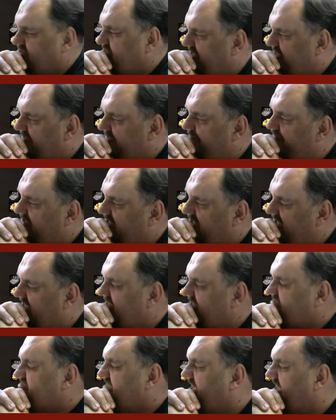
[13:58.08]

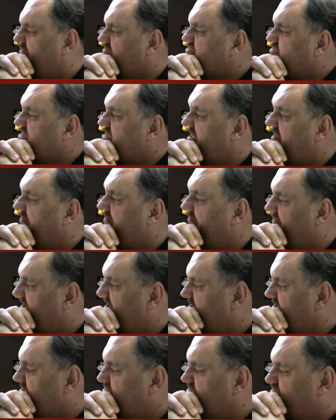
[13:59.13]
DPS, I would say a
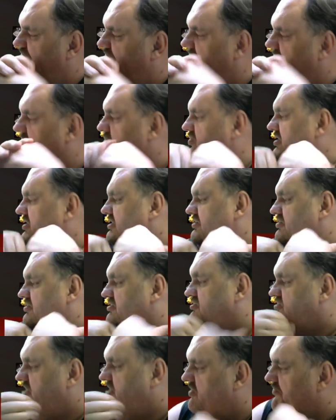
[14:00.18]
mage. That way you
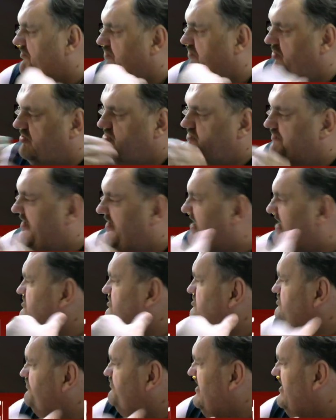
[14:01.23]
can teleport spot
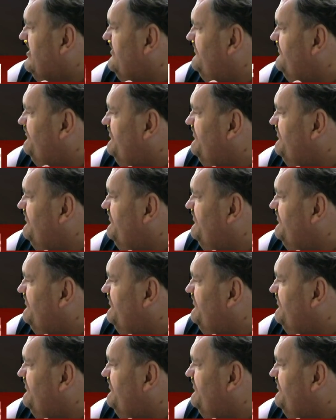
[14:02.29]
to spot